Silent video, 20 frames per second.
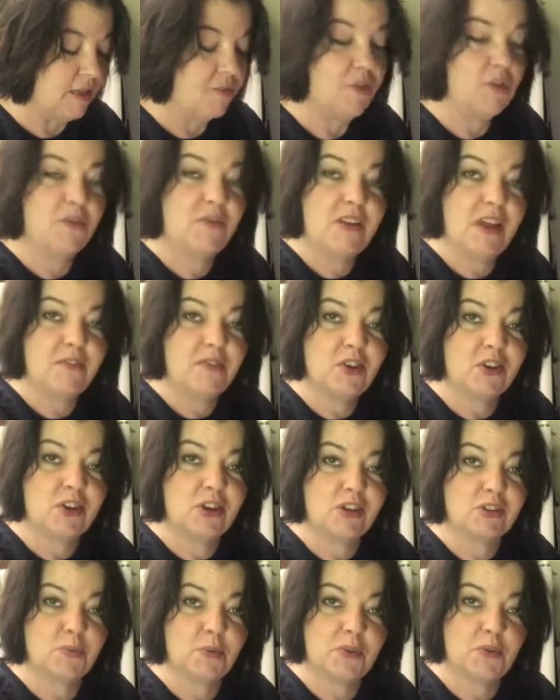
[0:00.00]
If you've never
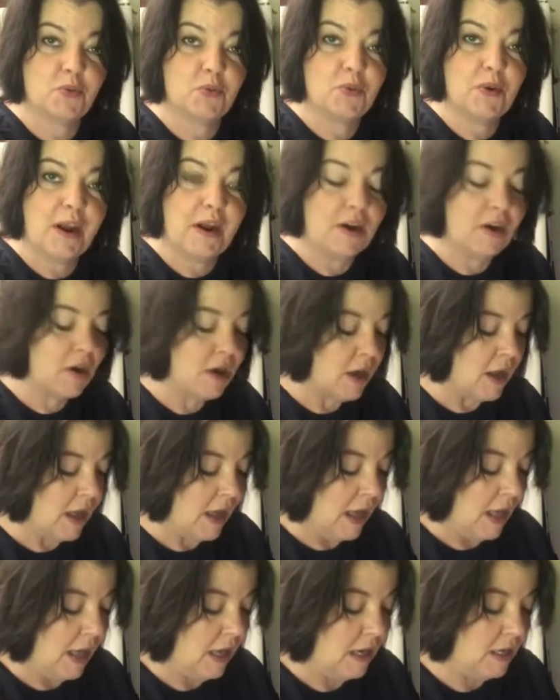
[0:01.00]
cooked with Gruyere,
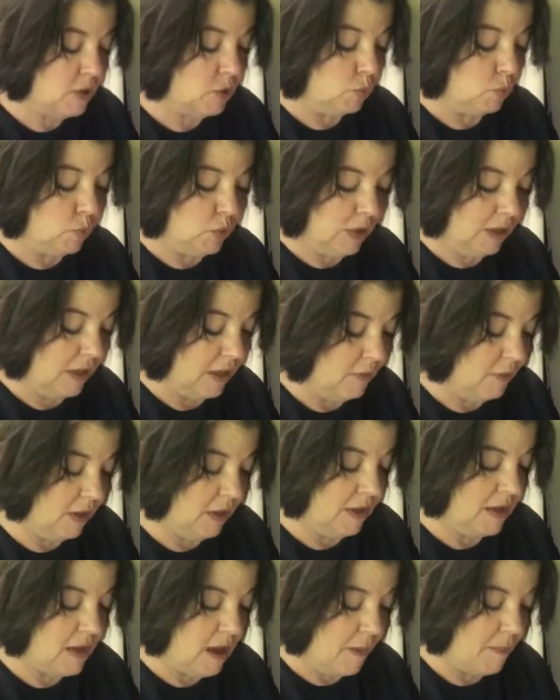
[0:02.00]
it is really,
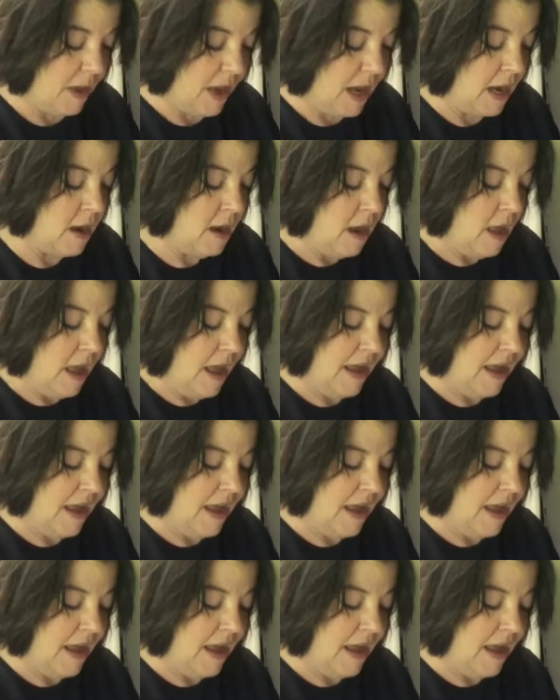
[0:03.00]
really yummy.